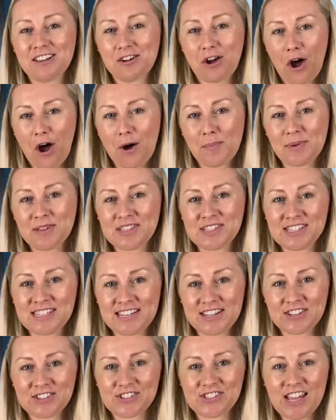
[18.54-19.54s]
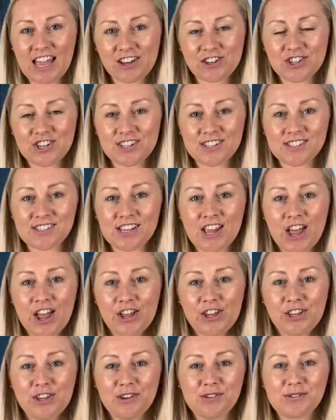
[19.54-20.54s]
carbon steel sections
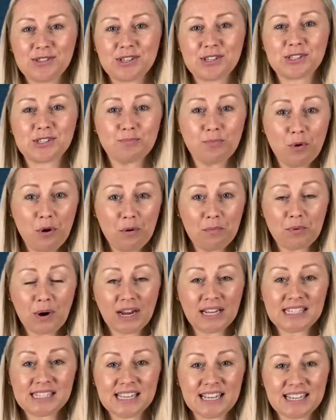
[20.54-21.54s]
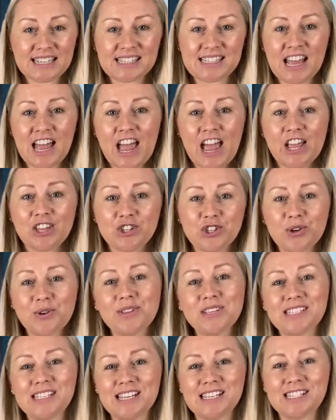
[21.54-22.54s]
used as support braces ensure
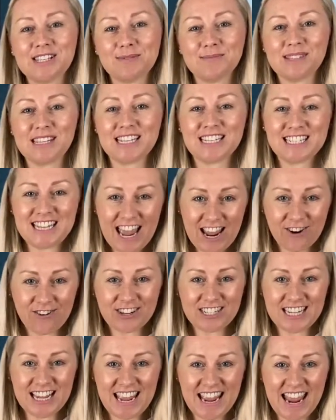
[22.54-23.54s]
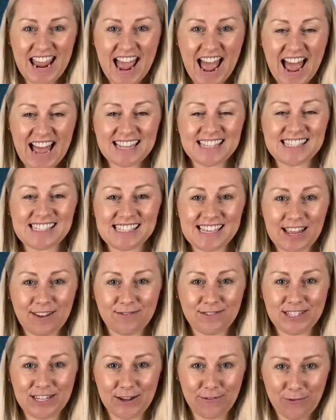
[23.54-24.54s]
the system's integrity and
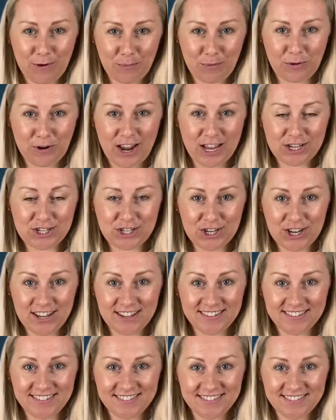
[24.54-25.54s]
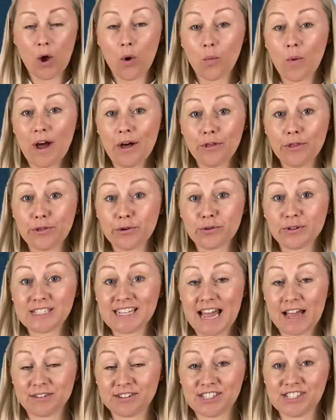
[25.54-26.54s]
safety of operation. Well thought
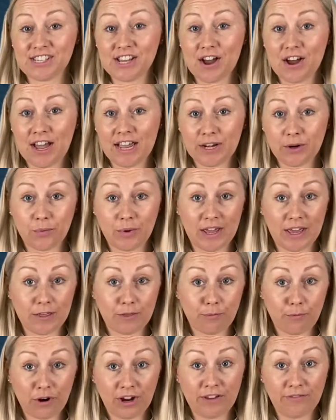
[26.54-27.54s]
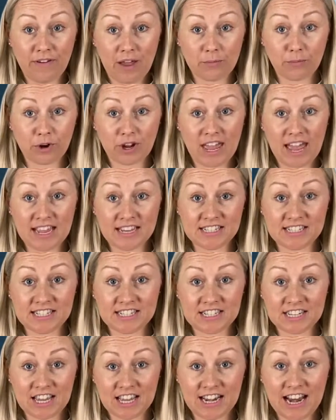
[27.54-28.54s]
out design with
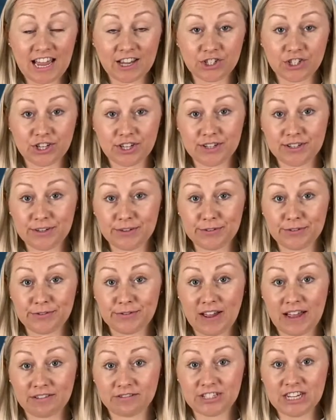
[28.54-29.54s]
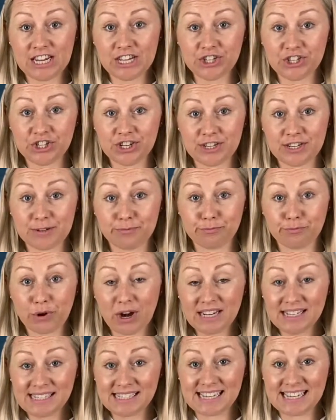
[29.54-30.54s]
prefabricated connection of foundation and
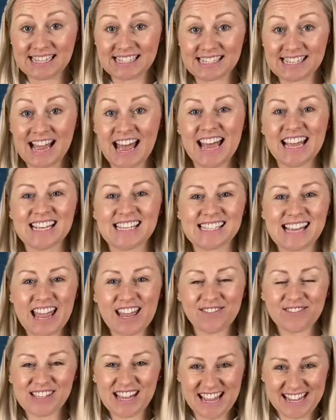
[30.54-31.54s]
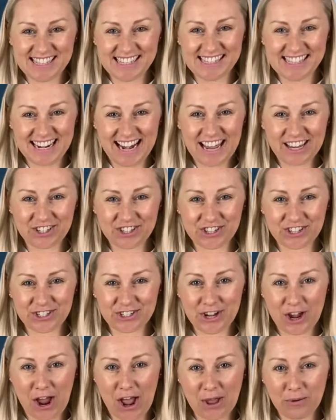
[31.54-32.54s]
braces saves installation
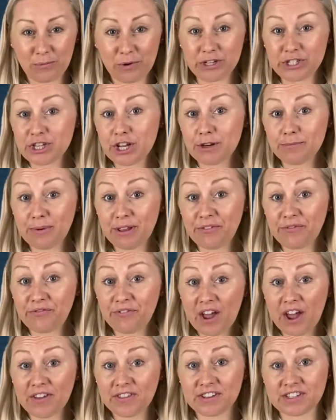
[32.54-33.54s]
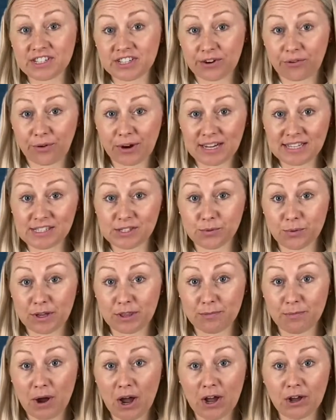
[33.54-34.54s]
time, which can be further decreased
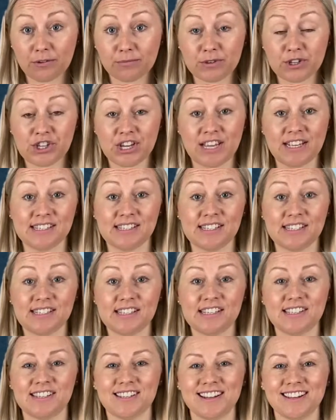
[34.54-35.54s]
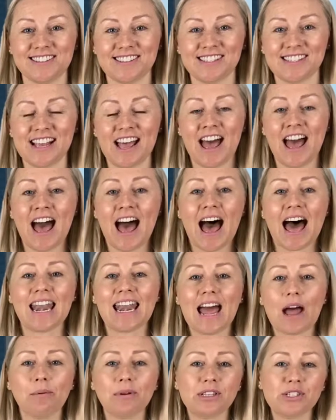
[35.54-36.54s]
with pile machines assistance,
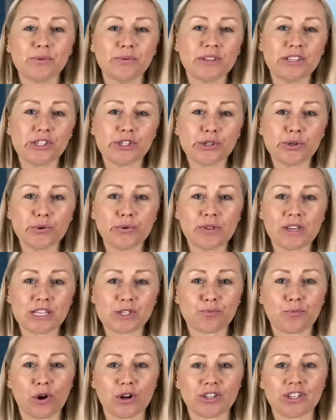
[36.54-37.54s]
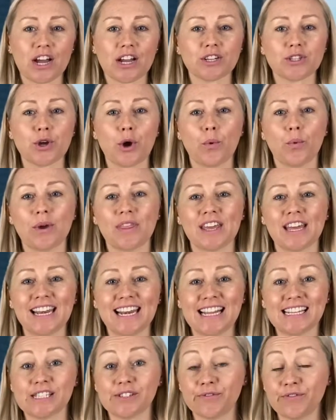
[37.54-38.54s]
allowing to install this product with at
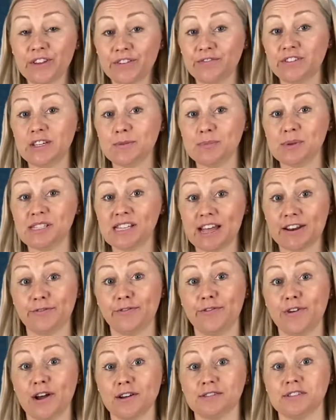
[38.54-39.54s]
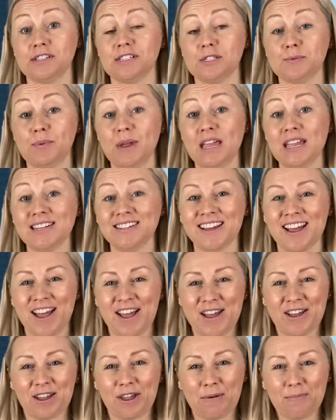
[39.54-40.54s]
least 50% faster speed
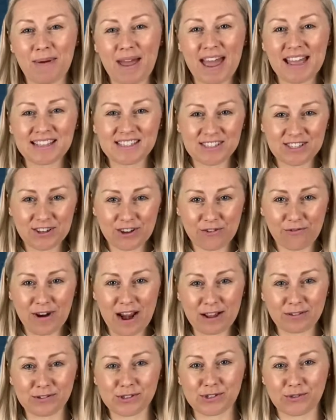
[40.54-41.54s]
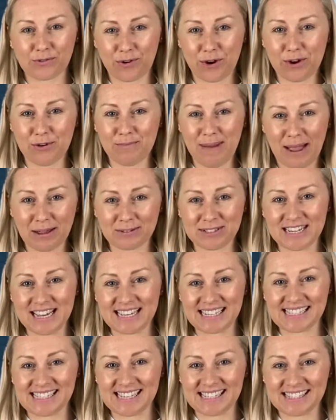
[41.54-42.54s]
compared to the ground screw
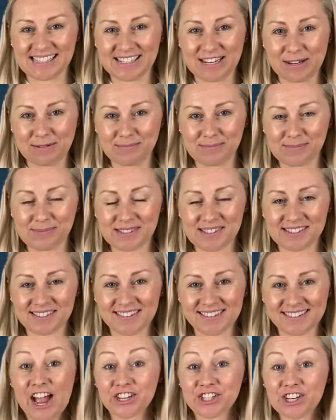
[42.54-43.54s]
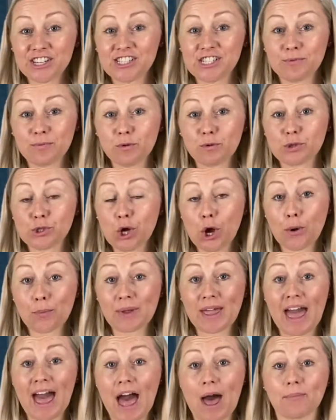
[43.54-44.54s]
mounting systems. Adjustable
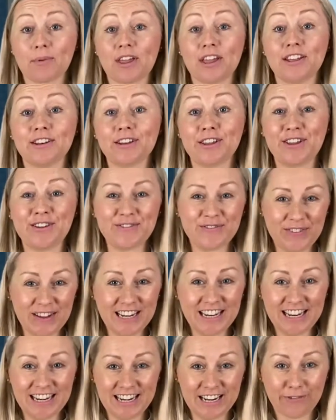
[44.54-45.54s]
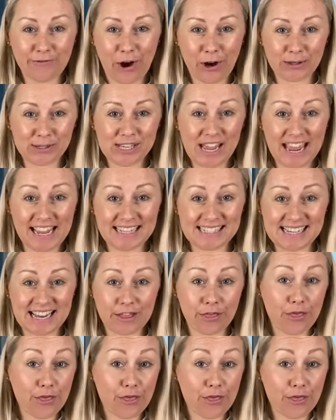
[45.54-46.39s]
top cap can conveniently rotate in